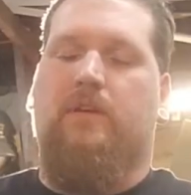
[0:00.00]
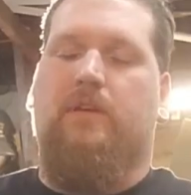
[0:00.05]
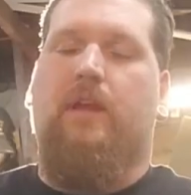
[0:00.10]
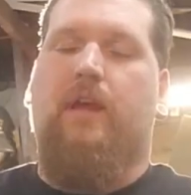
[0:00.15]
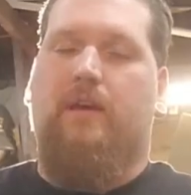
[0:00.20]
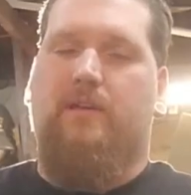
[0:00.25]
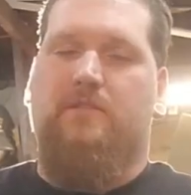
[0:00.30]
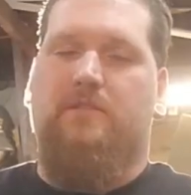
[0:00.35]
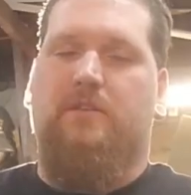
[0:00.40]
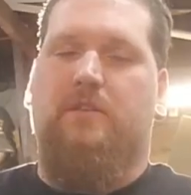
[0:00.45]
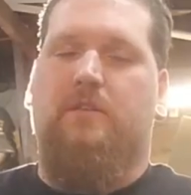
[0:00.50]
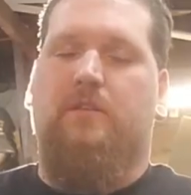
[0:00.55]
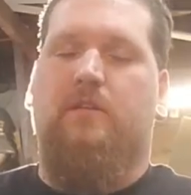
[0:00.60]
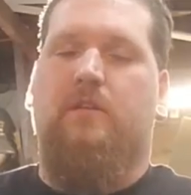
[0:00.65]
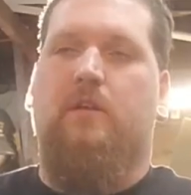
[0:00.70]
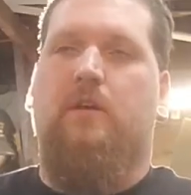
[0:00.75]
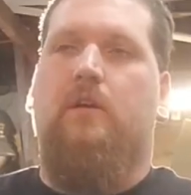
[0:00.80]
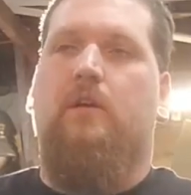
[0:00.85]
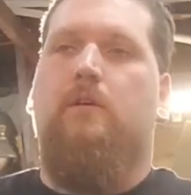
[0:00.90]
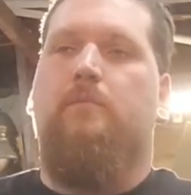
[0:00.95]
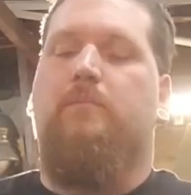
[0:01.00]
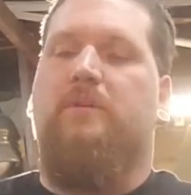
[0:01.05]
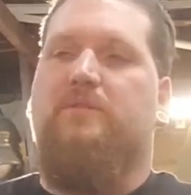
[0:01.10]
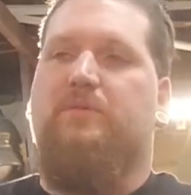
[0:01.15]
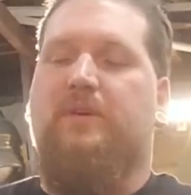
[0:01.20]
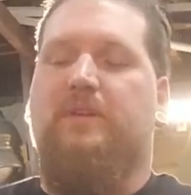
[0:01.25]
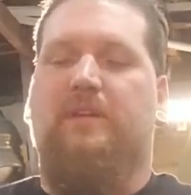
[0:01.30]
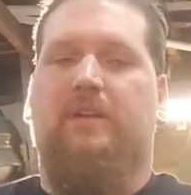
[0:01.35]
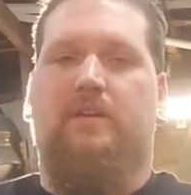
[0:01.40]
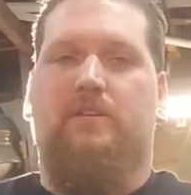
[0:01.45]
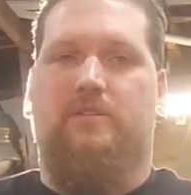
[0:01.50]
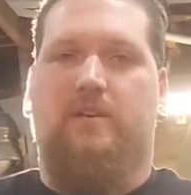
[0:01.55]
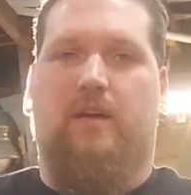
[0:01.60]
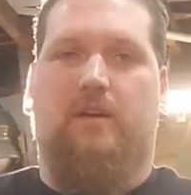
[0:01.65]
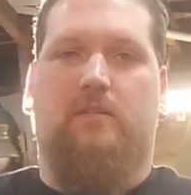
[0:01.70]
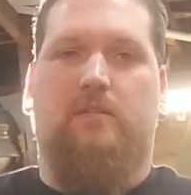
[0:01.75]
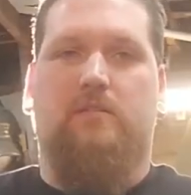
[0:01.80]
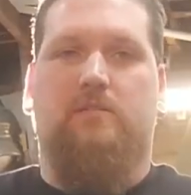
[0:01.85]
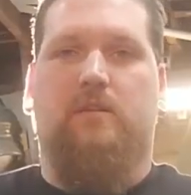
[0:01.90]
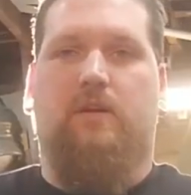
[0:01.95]
connection between the
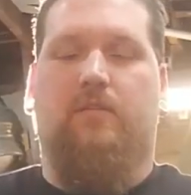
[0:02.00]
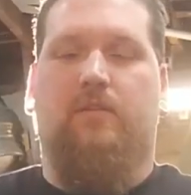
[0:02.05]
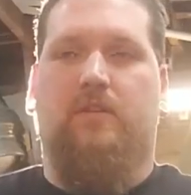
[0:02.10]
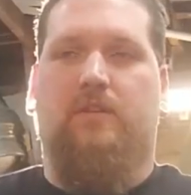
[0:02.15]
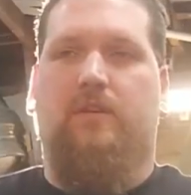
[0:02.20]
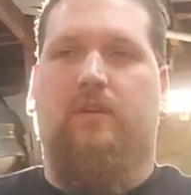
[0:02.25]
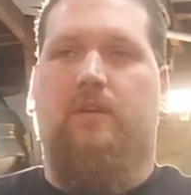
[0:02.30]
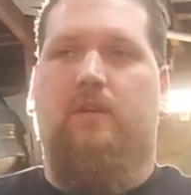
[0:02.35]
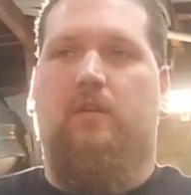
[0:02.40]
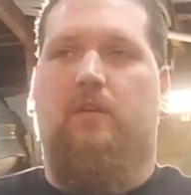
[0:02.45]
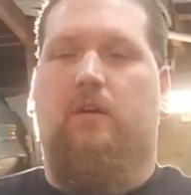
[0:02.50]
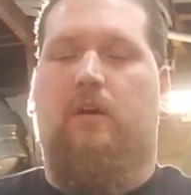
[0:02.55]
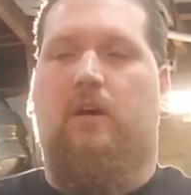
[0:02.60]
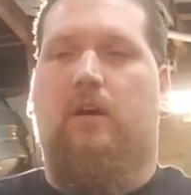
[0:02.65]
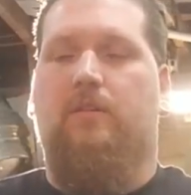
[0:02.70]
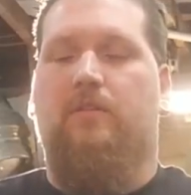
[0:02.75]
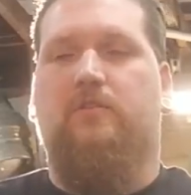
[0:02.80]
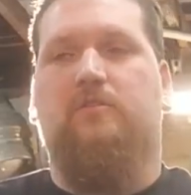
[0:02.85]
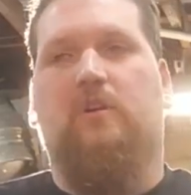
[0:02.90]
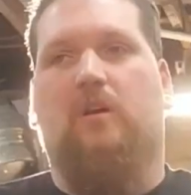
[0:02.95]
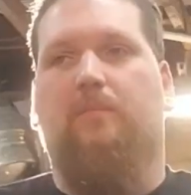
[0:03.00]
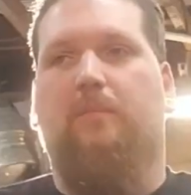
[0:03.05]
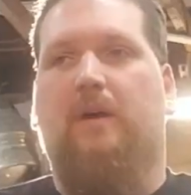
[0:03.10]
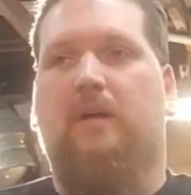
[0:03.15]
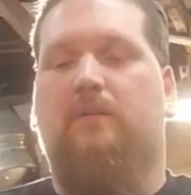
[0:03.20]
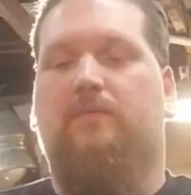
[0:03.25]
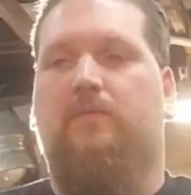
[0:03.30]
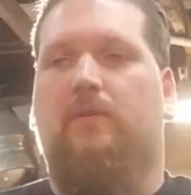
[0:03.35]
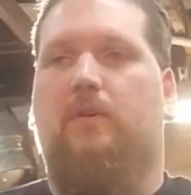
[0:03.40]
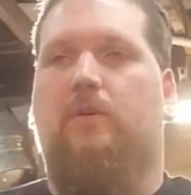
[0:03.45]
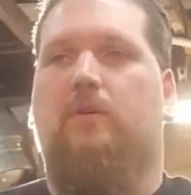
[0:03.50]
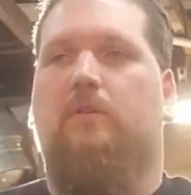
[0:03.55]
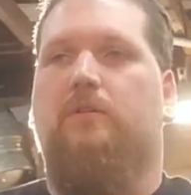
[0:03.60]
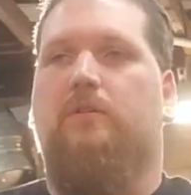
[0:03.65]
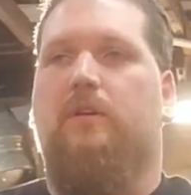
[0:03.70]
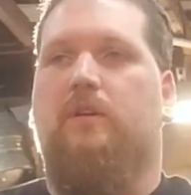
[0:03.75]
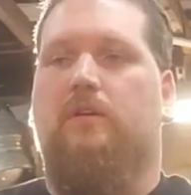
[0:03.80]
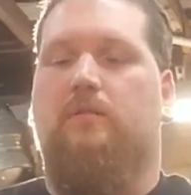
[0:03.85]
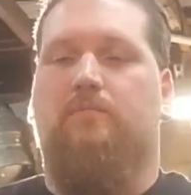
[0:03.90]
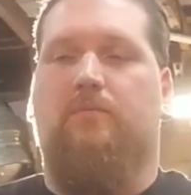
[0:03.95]
injectors and everything. The truck manifold,
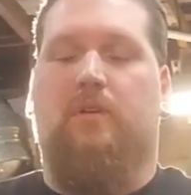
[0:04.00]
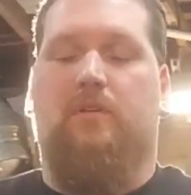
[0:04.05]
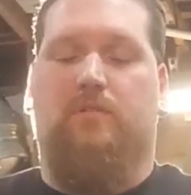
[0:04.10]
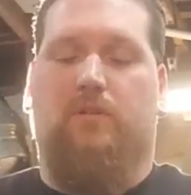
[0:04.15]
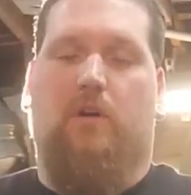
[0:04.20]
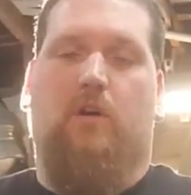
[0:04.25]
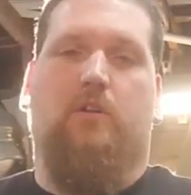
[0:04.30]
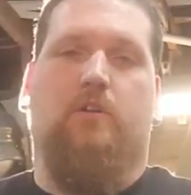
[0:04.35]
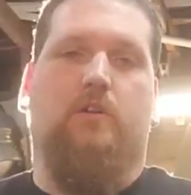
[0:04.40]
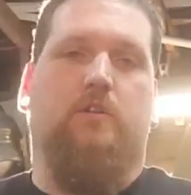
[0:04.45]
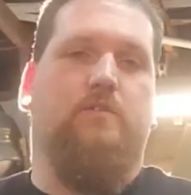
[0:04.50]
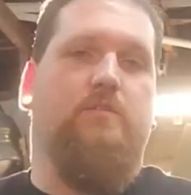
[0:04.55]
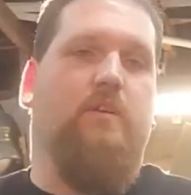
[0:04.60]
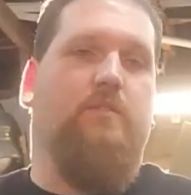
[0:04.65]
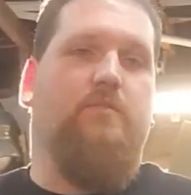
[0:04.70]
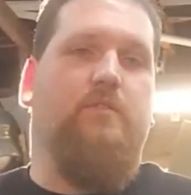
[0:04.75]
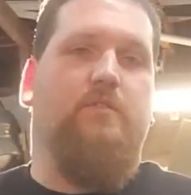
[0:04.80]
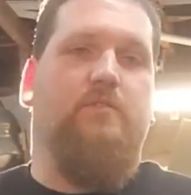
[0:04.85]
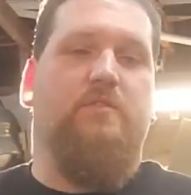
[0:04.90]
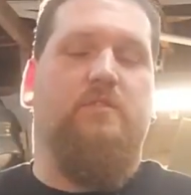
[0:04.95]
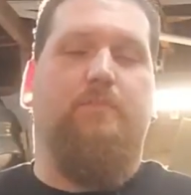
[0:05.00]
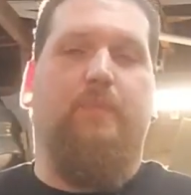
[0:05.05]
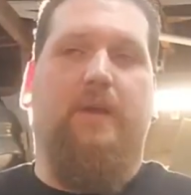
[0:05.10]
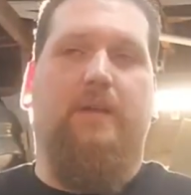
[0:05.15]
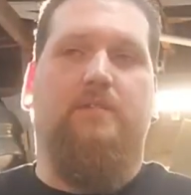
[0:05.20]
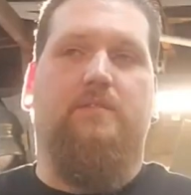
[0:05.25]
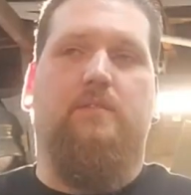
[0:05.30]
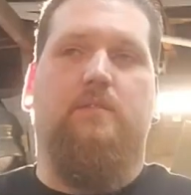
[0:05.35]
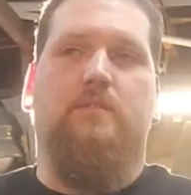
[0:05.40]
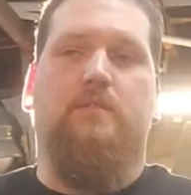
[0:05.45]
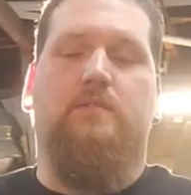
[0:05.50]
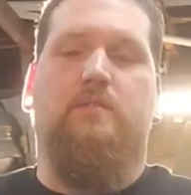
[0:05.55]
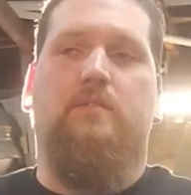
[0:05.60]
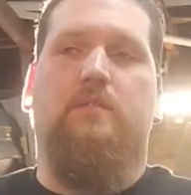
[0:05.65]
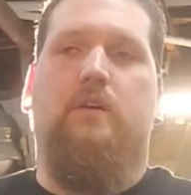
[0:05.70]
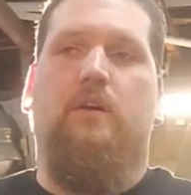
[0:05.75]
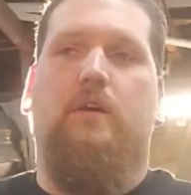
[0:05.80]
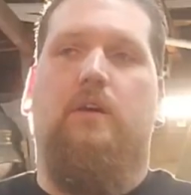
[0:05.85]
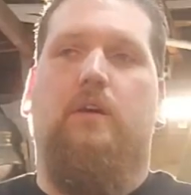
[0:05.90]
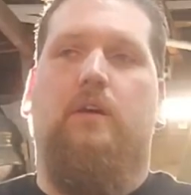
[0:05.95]
they're taller, so you have to use spacers.
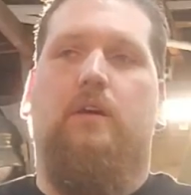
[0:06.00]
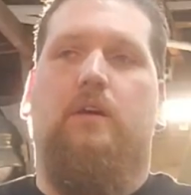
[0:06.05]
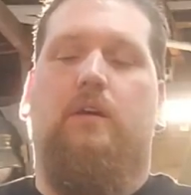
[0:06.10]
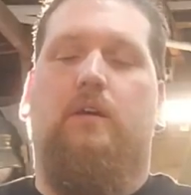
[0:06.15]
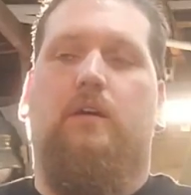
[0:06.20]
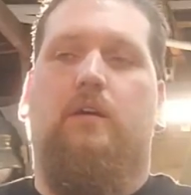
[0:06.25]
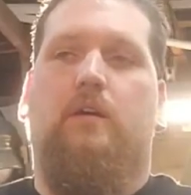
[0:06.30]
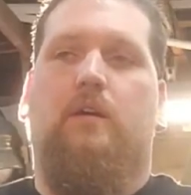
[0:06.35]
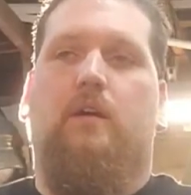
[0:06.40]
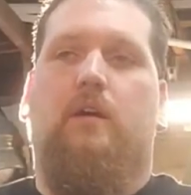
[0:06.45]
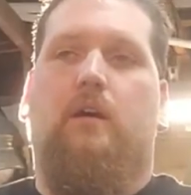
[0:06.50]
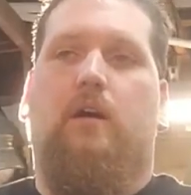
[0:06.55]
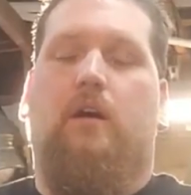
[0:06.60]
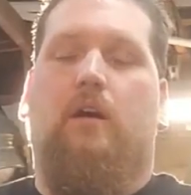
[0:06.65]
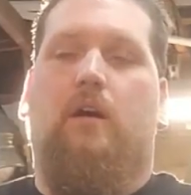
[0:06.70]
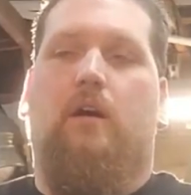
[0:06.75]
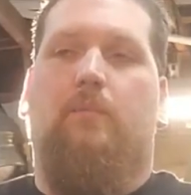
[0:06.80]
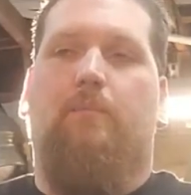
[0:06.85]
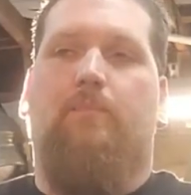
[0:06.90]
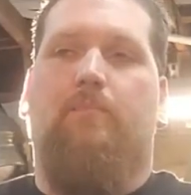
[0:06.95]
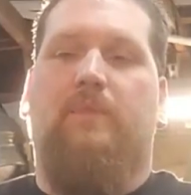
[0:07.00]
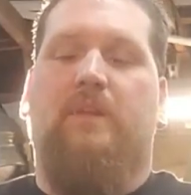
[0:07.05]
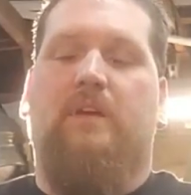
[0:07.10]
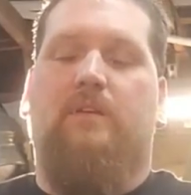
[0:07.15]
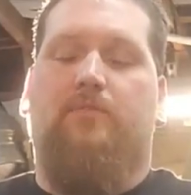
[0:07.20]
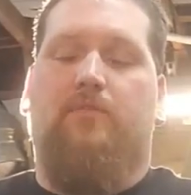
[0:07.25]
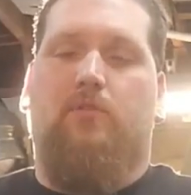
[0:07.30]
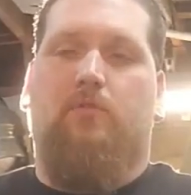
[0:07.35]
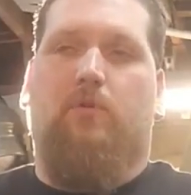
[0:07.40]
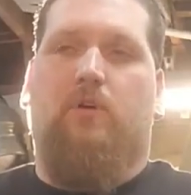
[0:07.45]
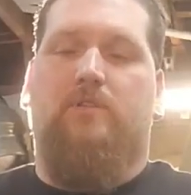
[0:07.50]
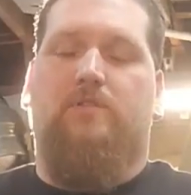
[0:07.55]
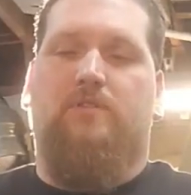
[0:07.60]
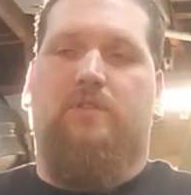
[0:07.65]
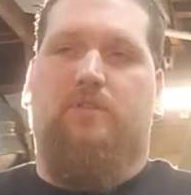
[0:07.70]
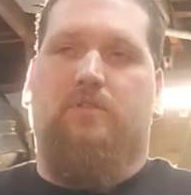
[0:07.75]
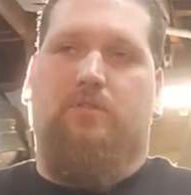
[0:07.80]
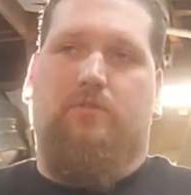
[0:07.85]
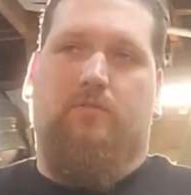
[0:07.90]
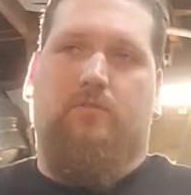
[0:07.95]
If you want to
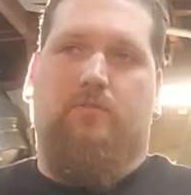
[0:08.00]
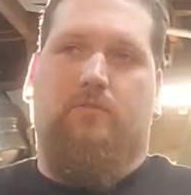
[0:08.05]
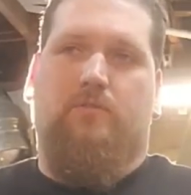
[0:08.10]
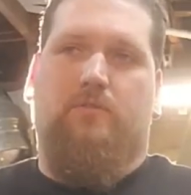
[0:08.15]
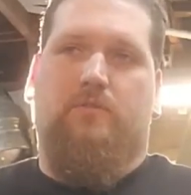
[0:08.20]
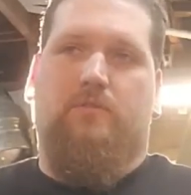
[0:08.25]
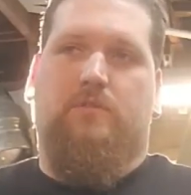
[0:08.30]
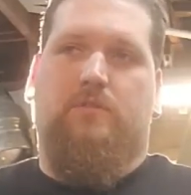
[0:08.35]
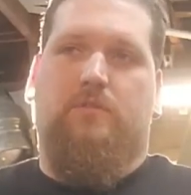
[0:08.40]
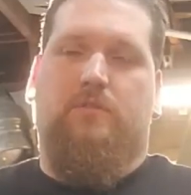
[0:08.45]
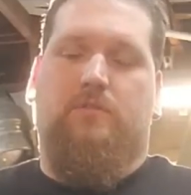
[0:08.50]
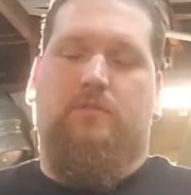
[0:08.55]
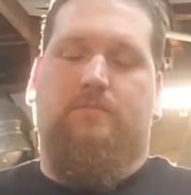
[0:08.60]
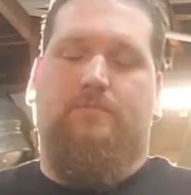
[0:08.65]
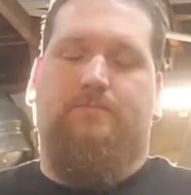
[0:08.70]
use